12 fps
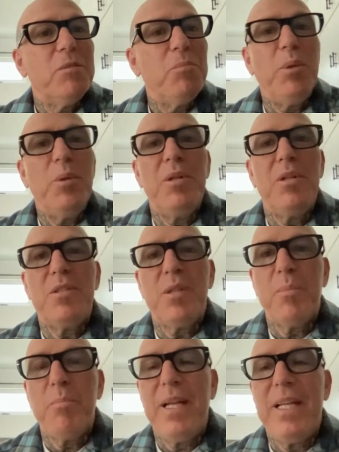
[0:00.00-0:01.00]

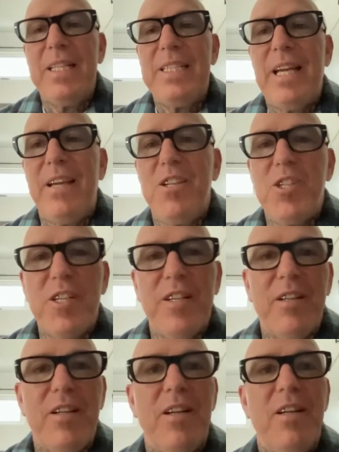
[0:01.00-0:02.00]
Buddhism,
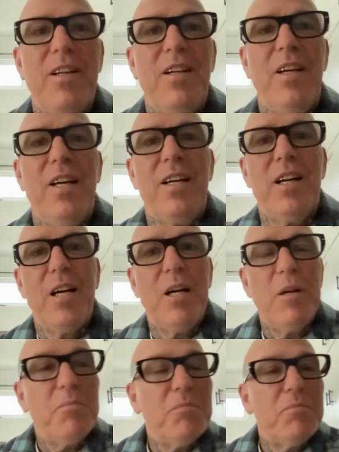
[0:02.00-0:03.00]
meditation,
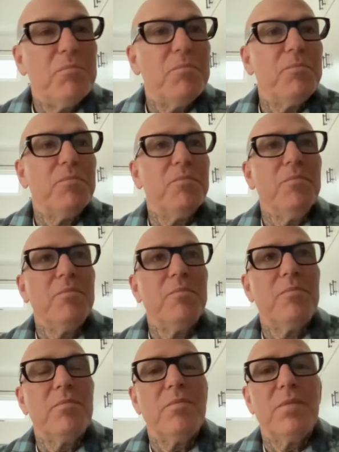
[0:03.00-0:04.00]
that
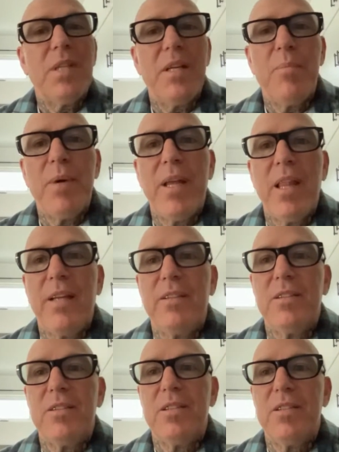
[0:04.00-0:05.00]
you might like
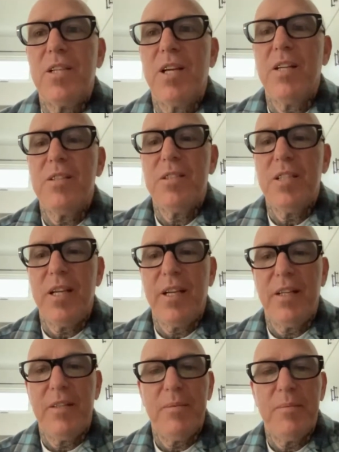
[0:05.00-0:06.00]
to discuss
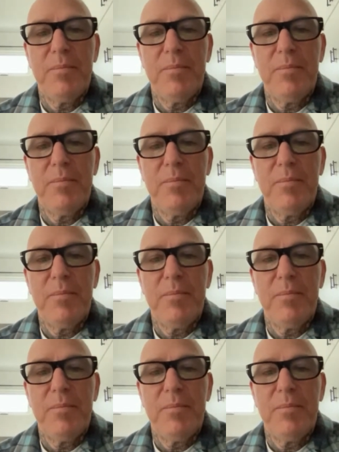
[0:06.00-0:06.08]
tonight?